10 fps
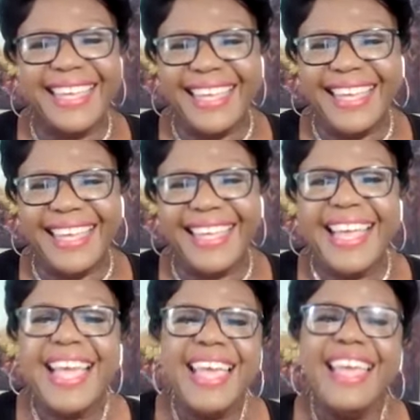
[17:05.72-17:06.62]

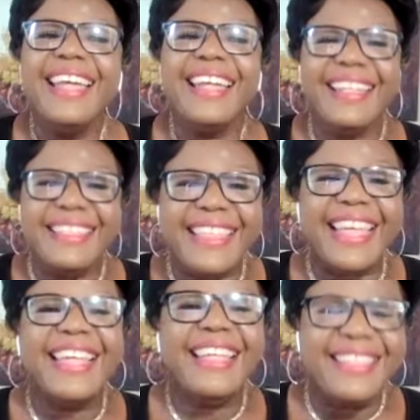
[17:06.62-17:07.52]
yeah.
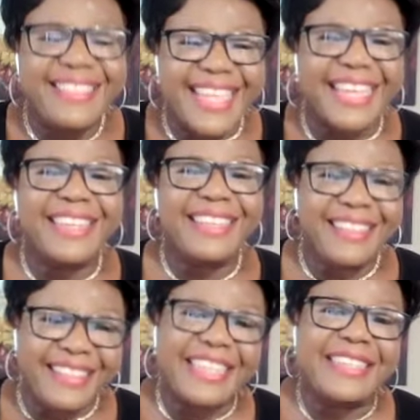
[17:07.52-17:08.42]
That that
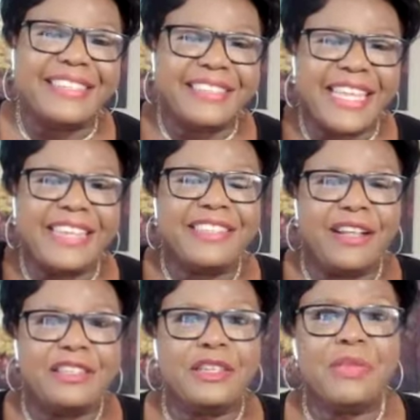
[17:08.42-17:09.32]
is that is that is
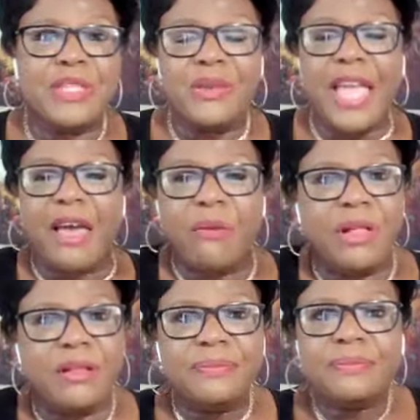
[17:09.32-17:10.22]
awesome. So yeah,
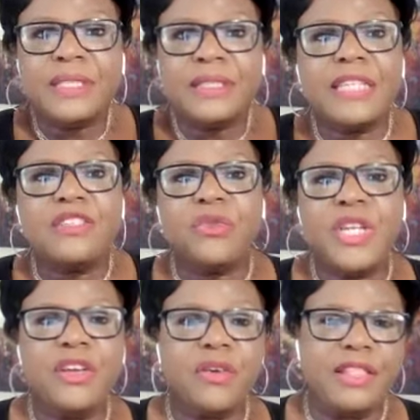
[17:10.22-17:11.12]
well, that's a
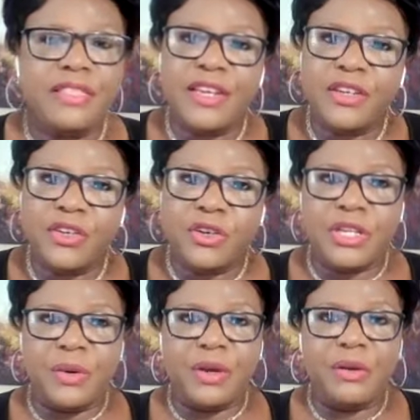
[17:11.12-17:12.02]
really great thing that you're
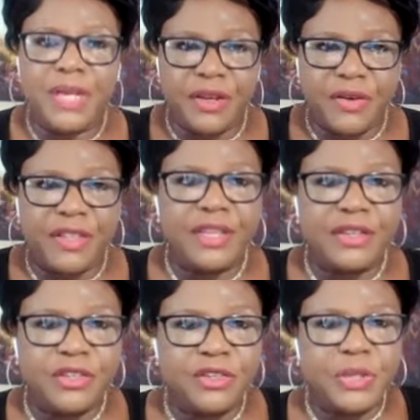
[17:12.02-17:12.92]
doing. Really great
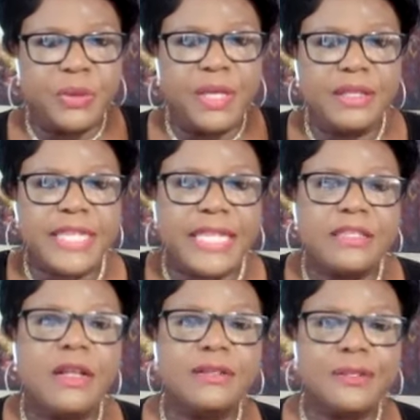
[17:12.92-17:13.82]
thing that you're doing. So
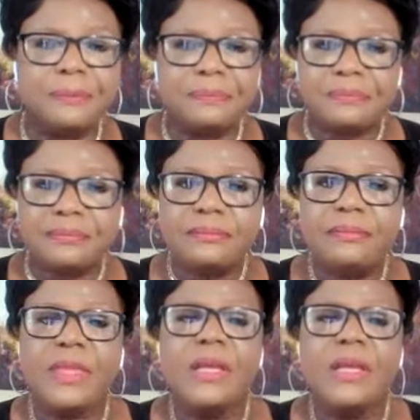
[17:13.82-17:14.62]
that's awesome. Thank you.